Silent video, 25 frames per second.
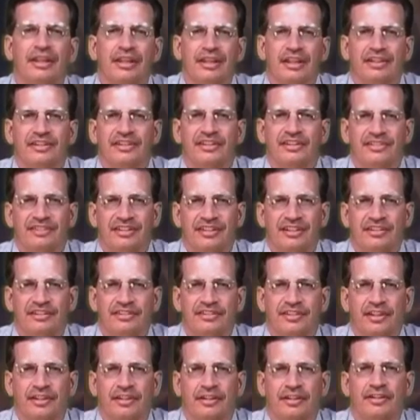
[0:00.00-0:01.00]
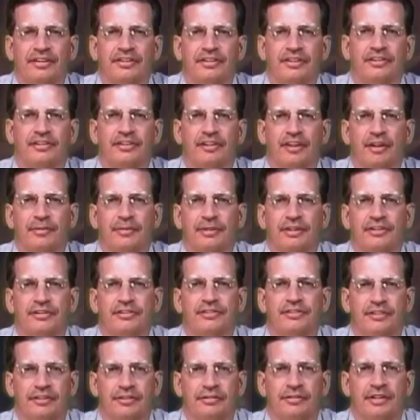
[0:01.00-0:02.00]
In the C style, the denominators
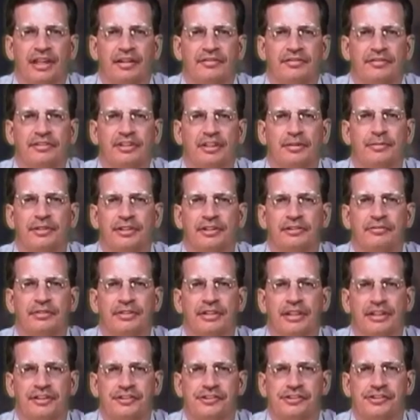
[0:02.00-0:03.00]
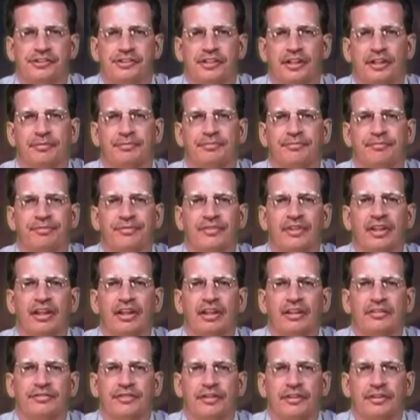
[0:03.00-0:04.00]
do have a limited relationship.
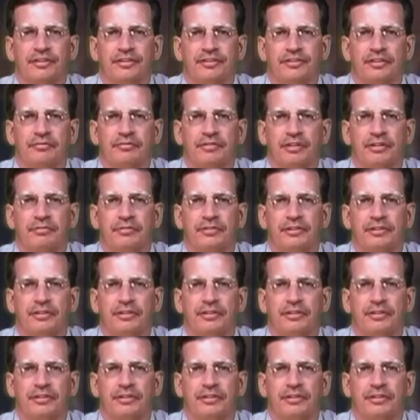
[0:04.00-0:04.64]
First, we will